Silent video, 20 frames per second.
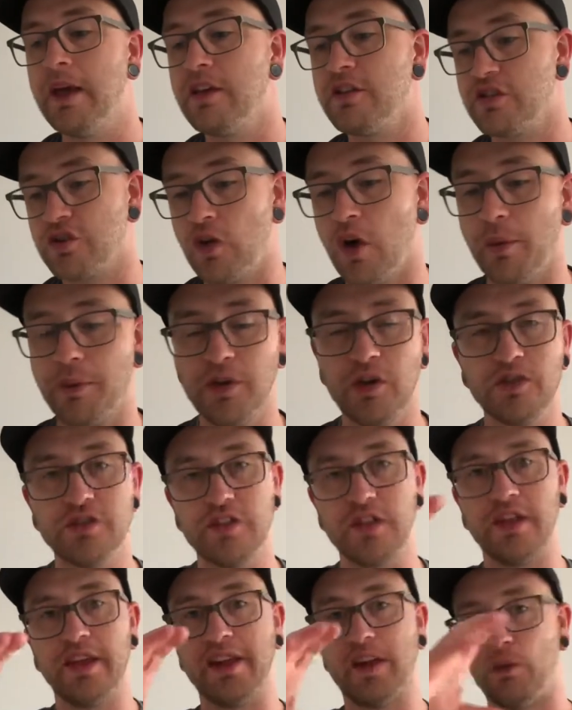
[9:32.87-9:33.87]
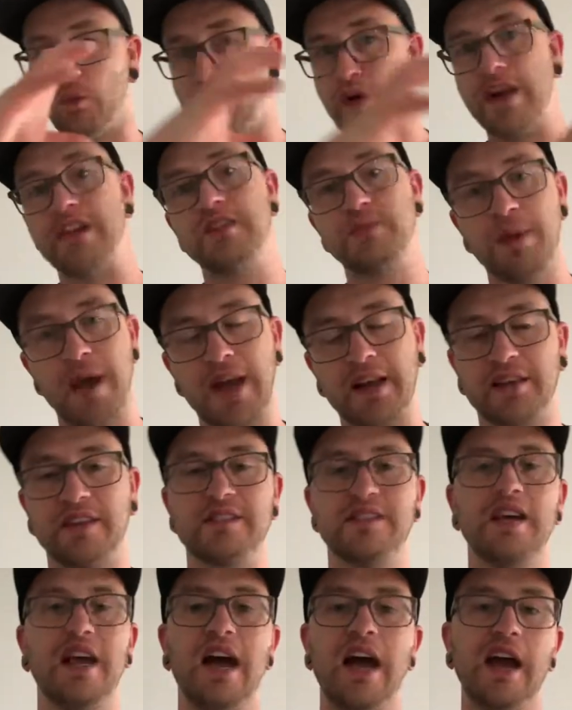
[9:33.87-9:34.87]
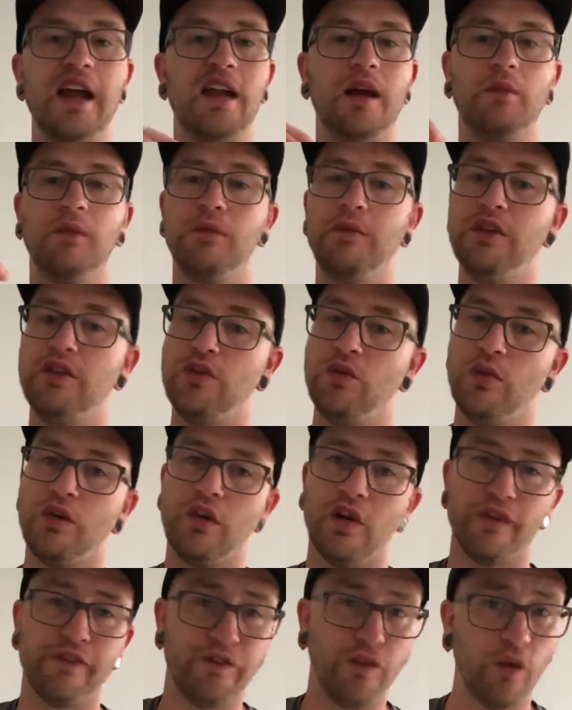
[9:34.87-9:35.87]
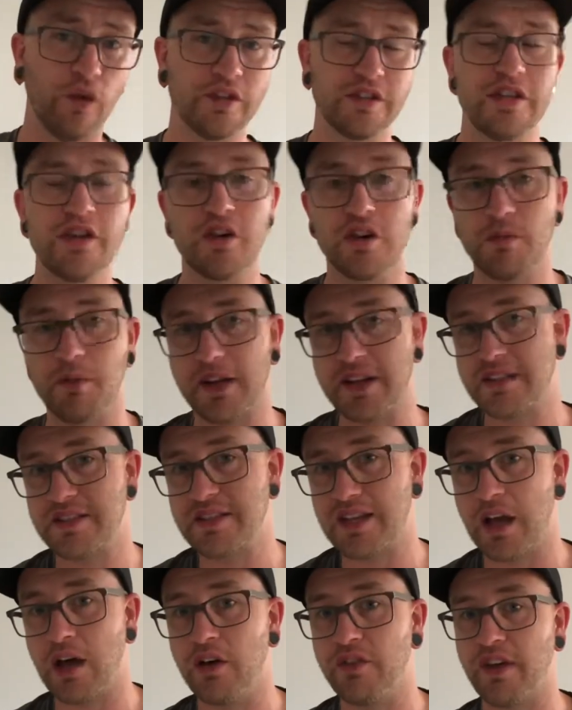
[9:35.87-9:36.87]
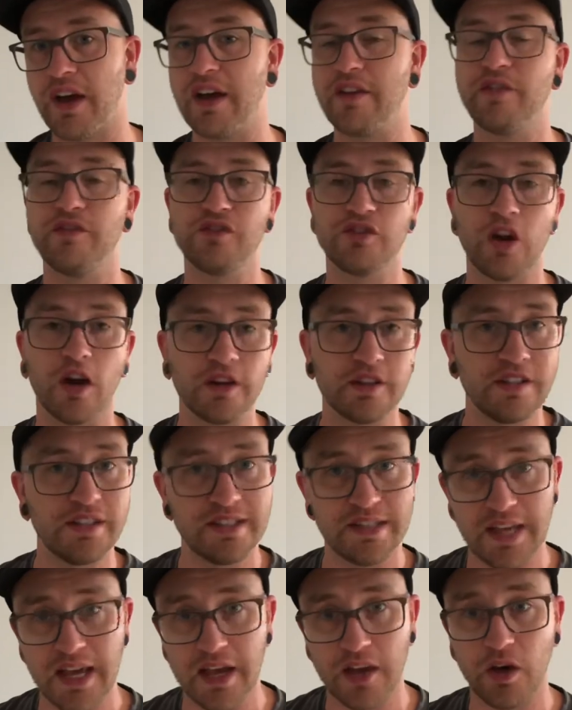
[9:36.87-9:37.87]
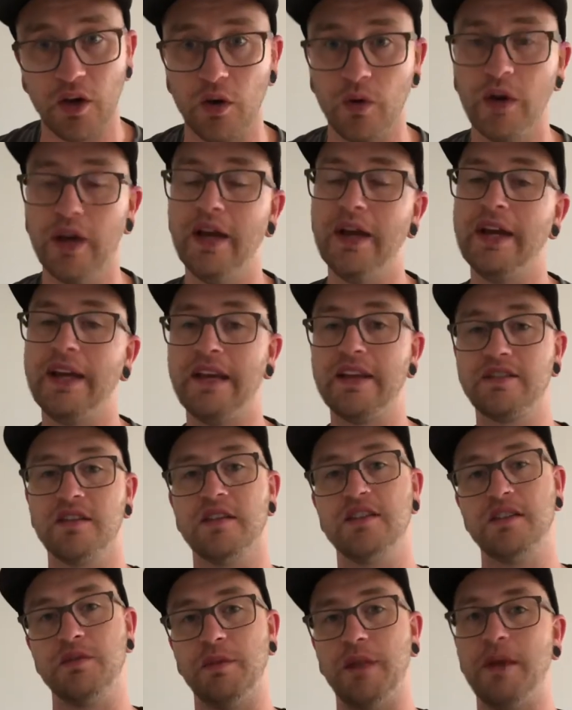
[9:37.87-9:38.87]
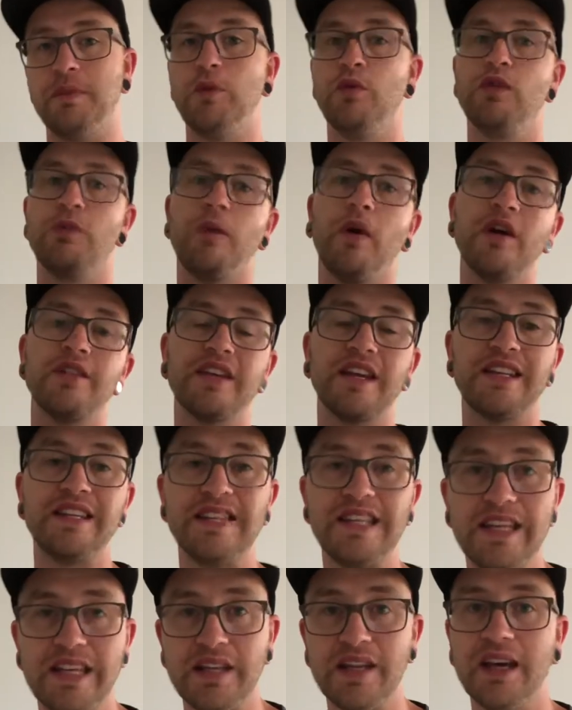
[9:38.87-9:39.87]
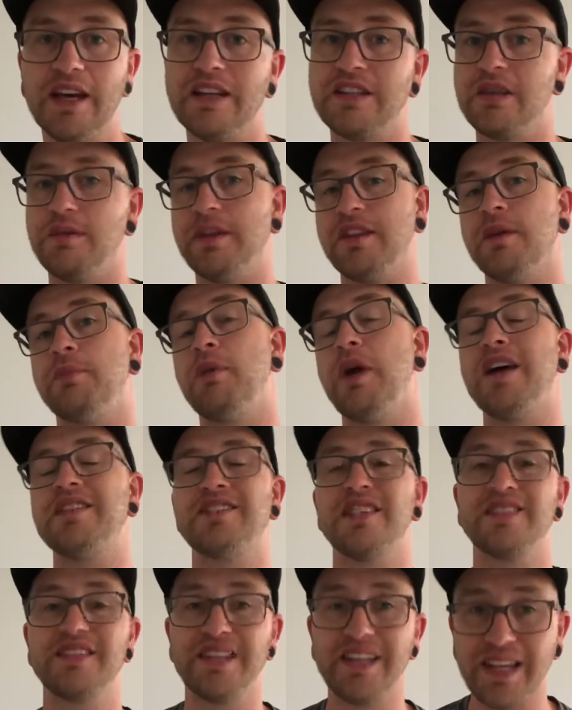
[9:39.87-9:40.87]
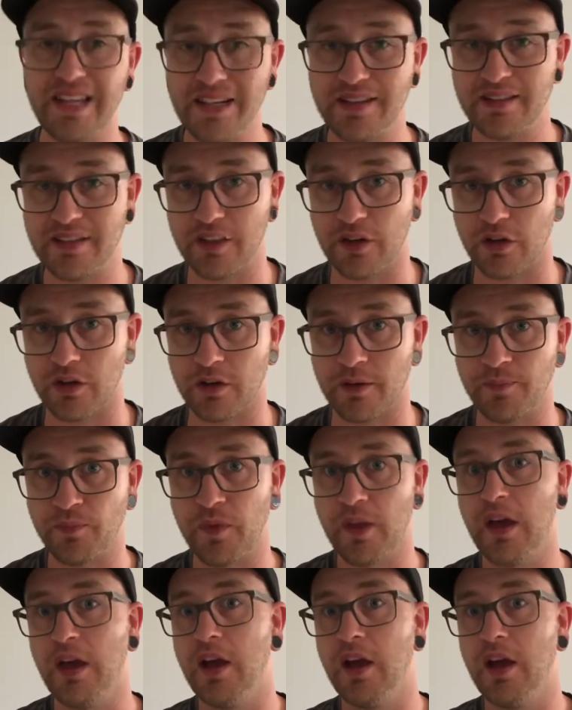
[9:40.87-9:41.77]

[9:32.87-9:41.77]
So I'll be using like a race pack design. I'm gonna be doing a full interior myself. I've talked to Diego. He's gonna supply me with the parts I need to make the process easier,